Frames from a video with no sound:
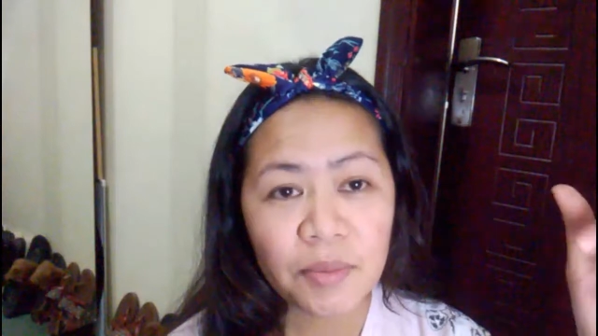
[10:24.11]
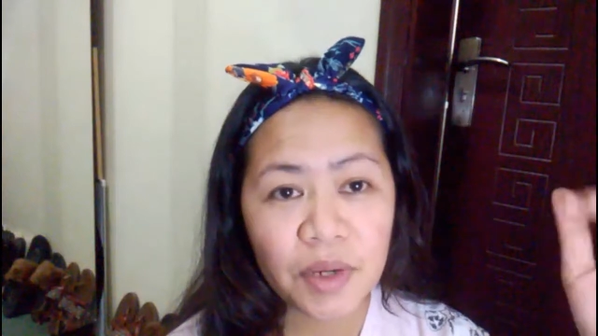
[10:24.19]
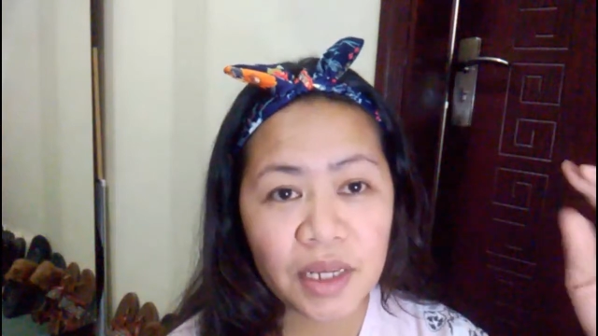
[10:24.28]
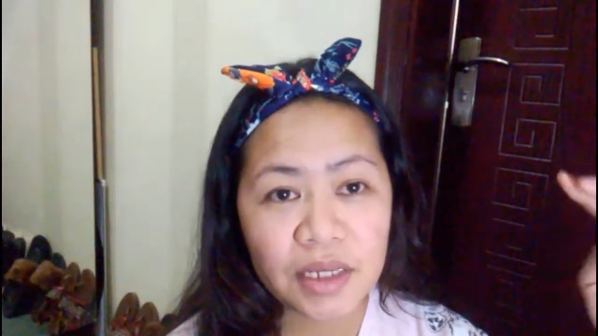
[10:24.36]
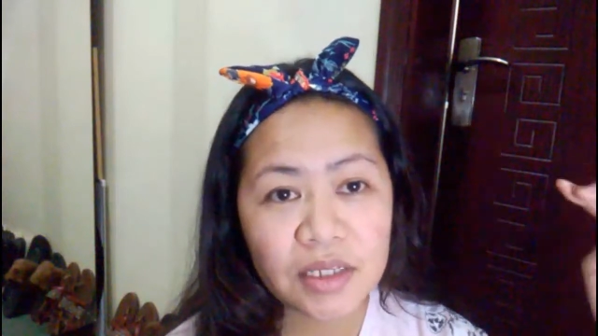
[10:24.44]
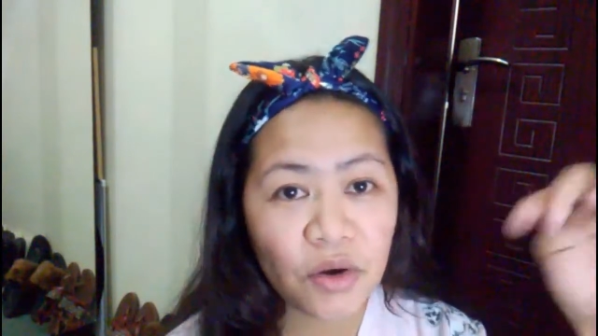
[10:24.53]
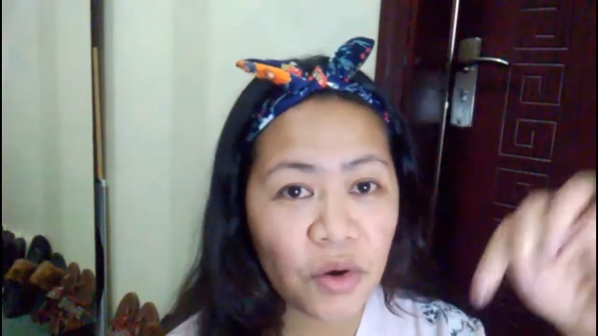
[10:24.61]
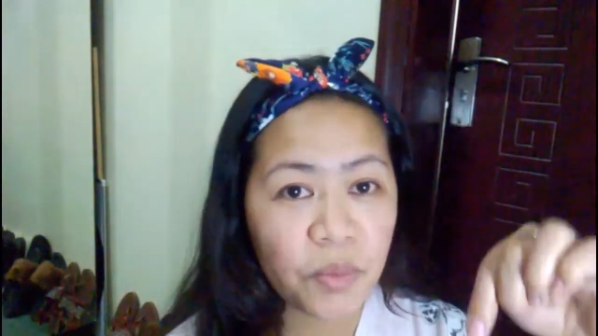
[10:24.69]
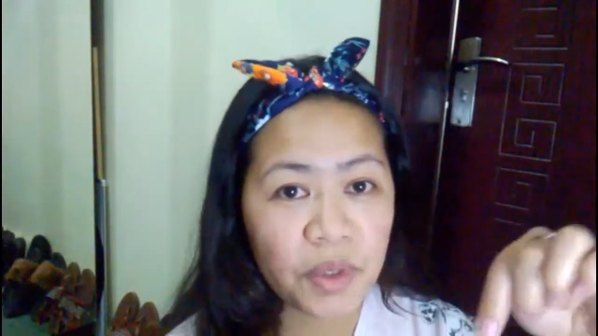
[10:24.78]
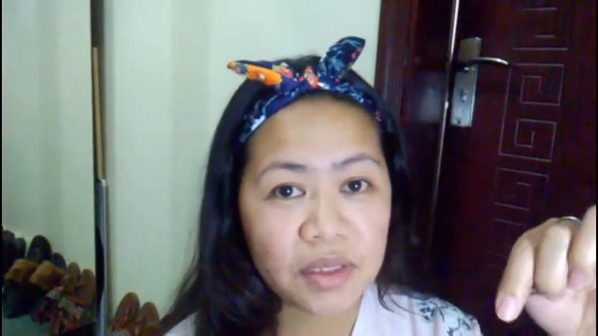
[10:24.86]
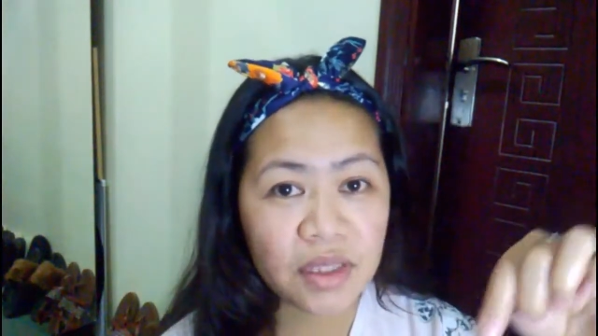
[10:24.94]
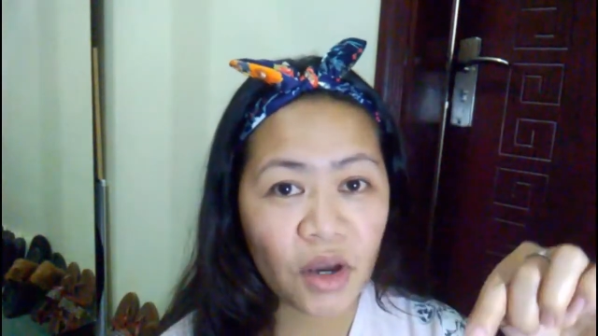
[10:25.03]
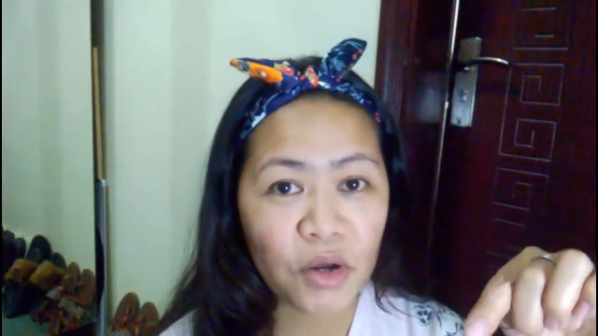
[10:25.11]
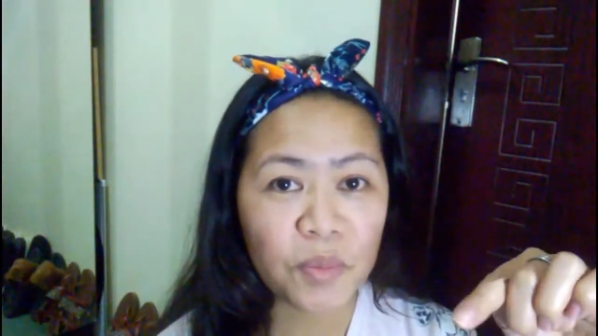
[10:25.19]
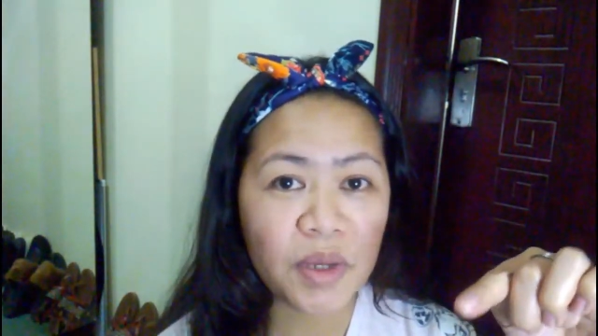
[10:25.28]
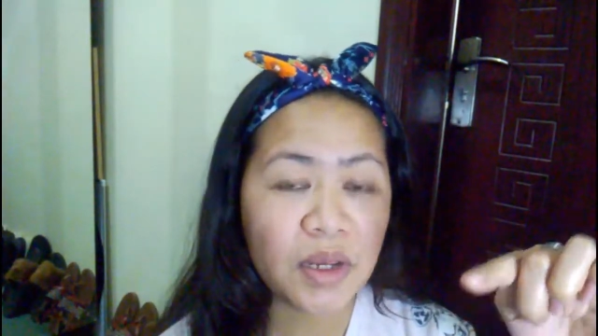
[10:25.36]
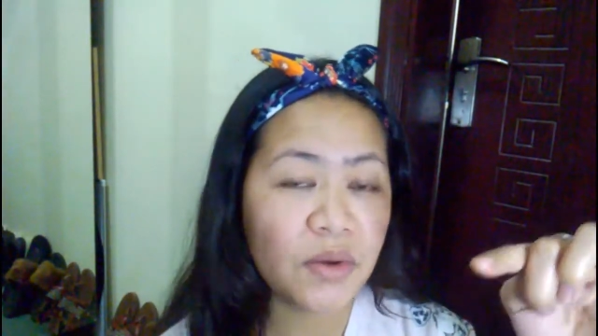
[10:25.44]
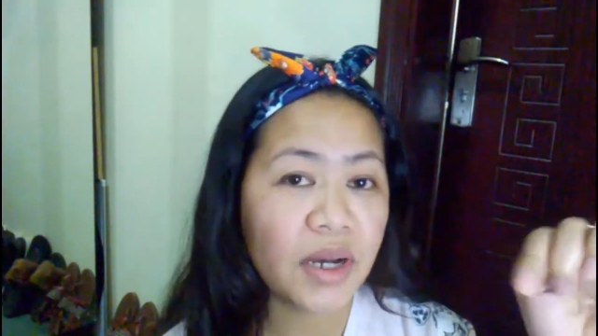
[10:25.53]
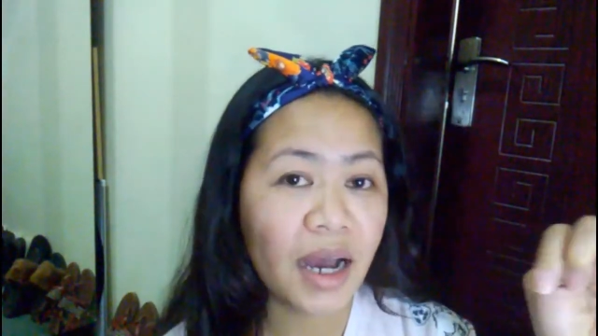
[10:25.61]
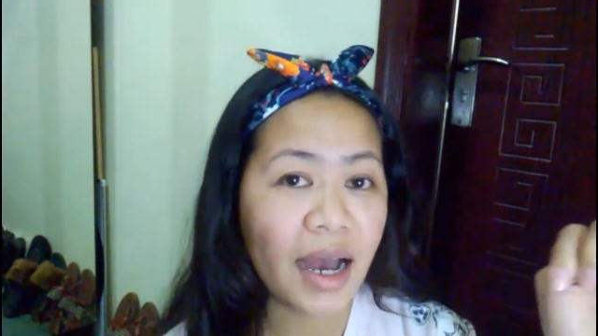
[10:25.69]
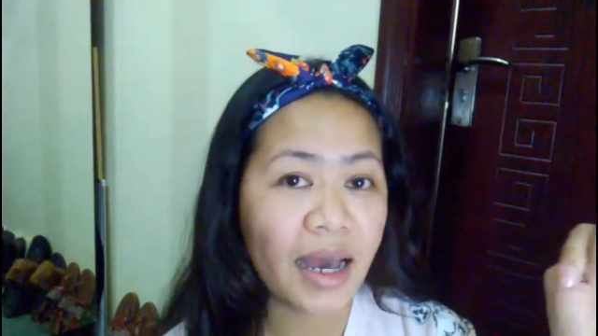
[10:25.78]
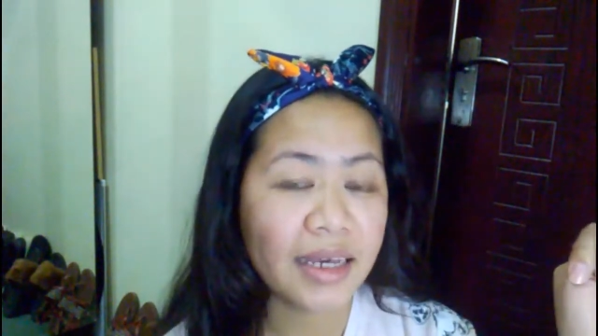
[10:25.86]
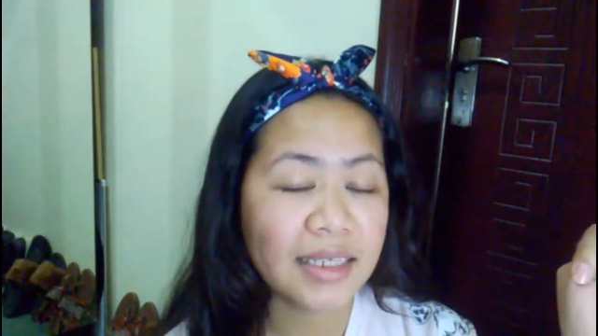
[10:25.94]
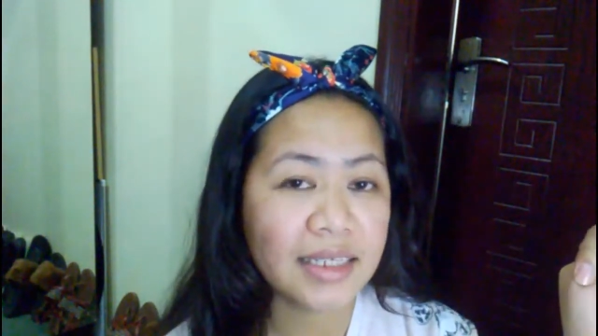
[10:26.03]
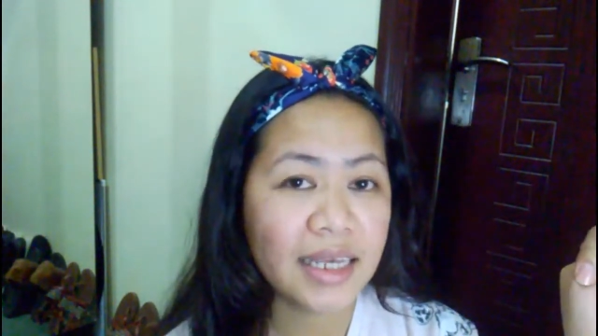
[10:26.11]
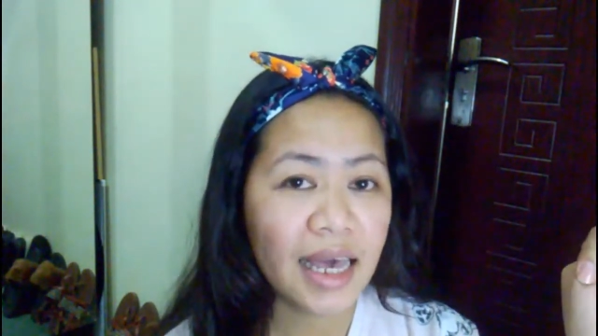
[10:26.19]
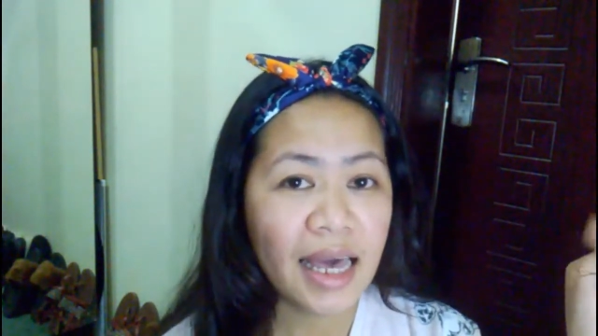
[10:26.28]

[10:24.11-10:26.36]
Please comment down below, guys.